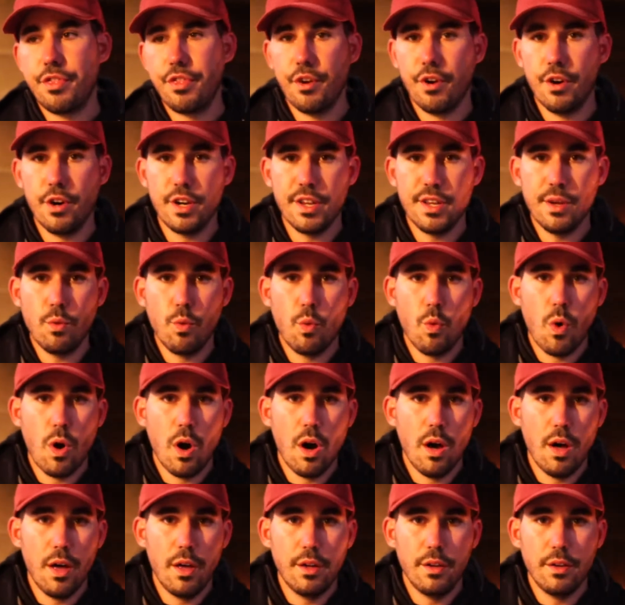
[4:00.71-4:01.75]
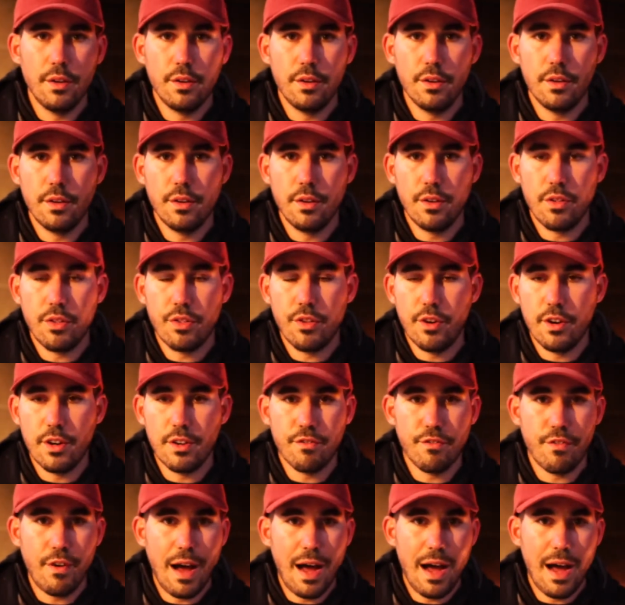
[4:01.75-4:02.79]
31,
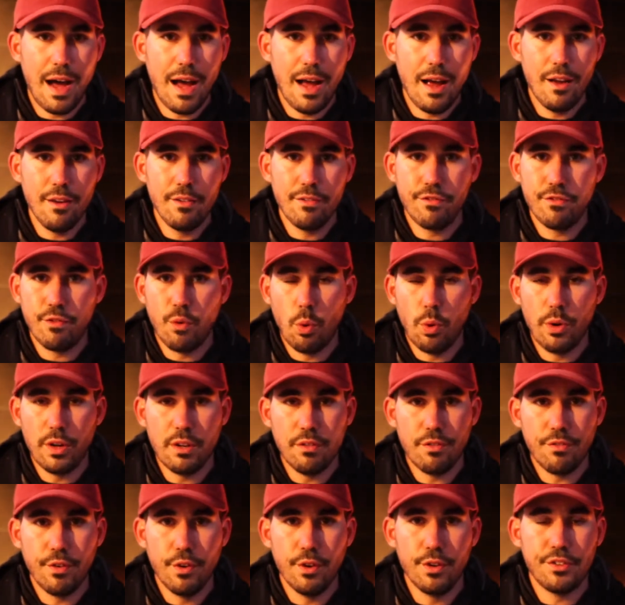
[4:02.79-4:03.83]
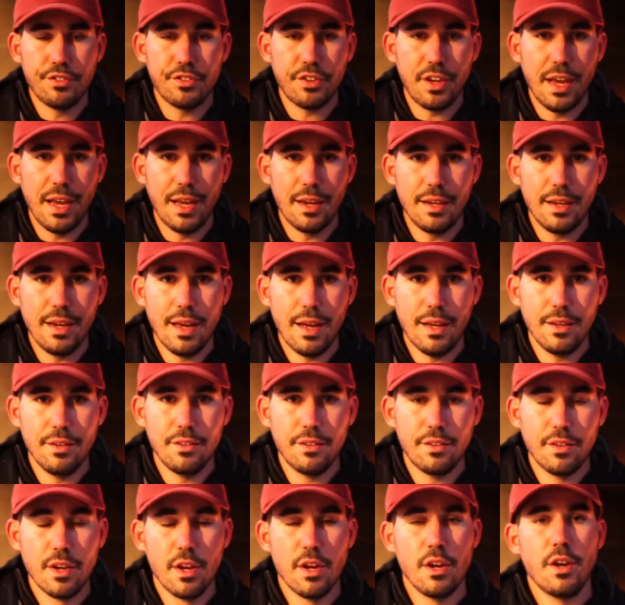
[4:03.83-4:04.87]
35, 40 foot Scandi
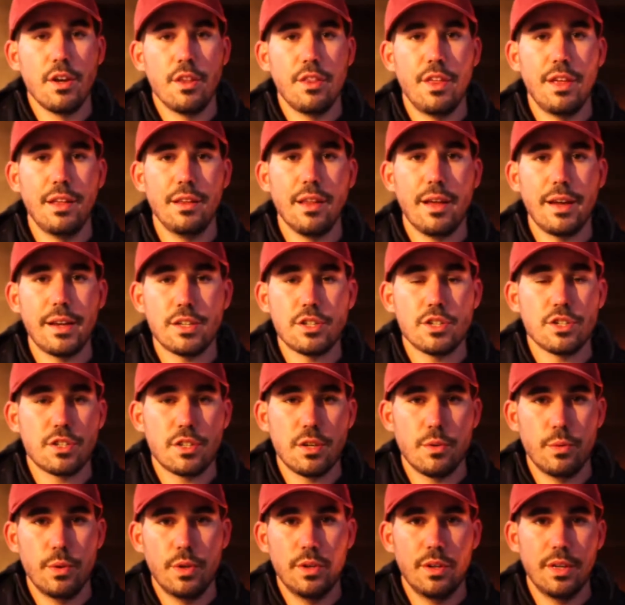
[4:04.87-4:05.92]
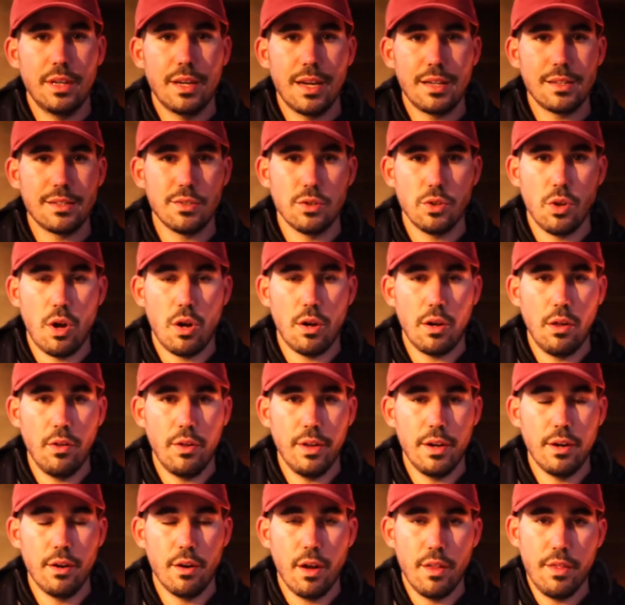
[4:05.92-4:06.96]
heads, they like just a really nice long
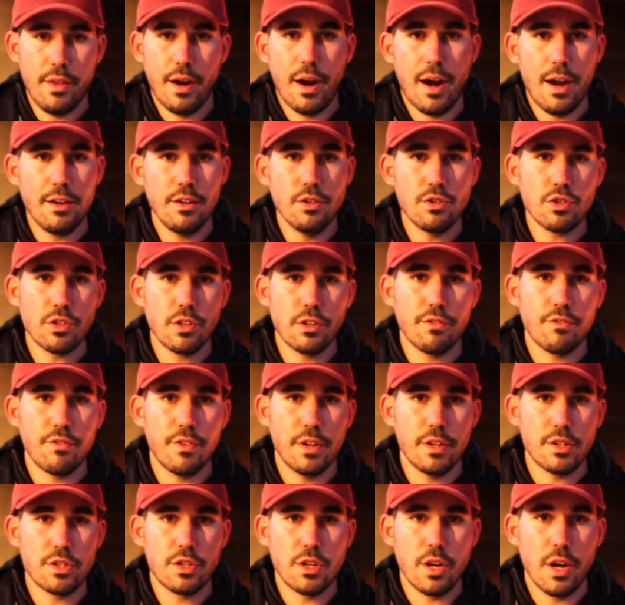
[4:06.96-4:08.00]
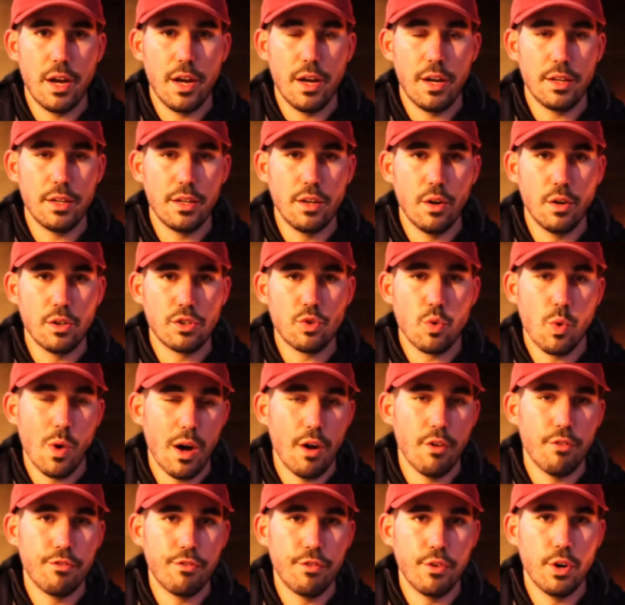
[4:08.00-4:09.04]
leader on there. I usually fish, a
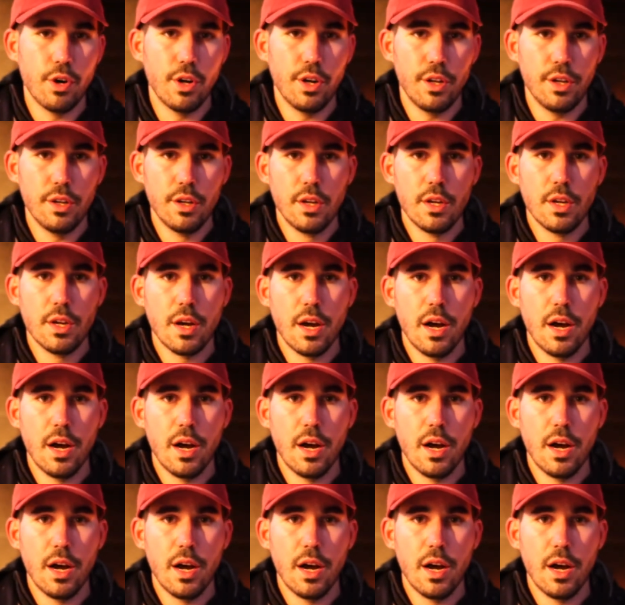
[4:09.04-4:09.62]
12 foot